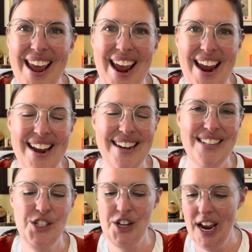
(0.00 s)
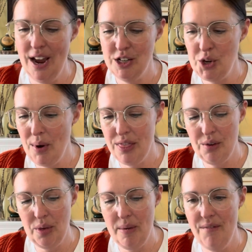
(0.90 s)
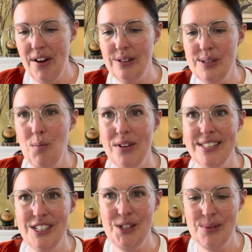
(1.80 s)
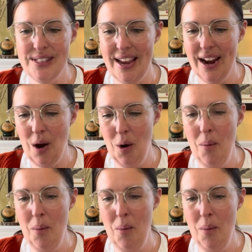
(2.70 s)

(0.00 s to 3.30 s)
and she went through them and found some ones that she was like, oh